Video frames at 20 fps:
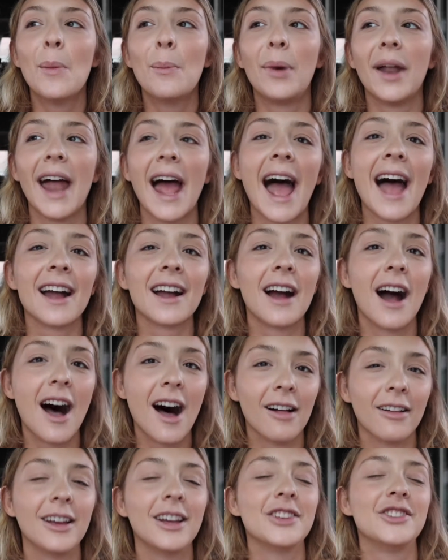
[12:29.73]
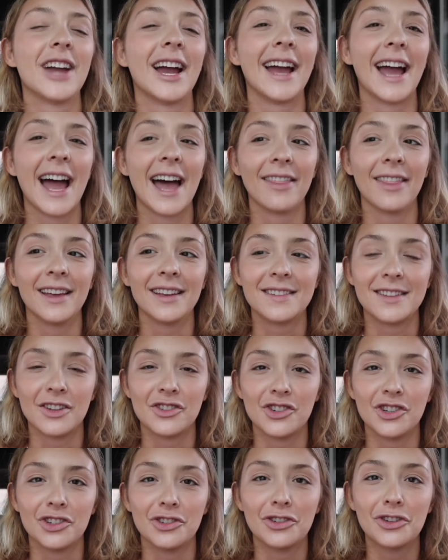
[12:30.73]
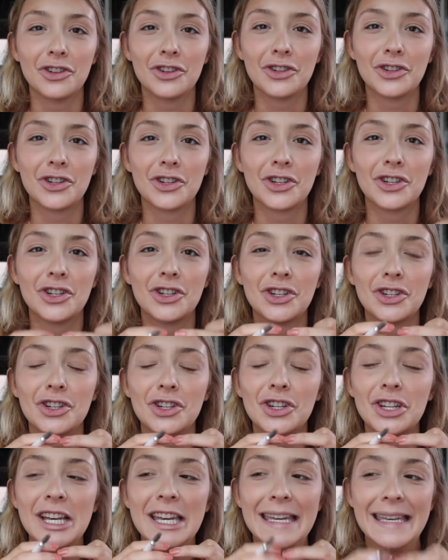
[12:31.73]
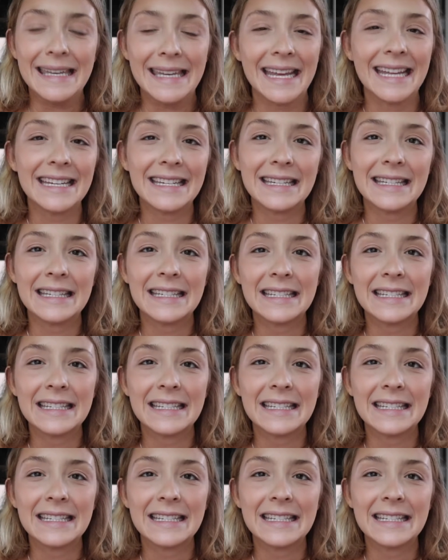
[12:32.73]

but at college I had like such a knit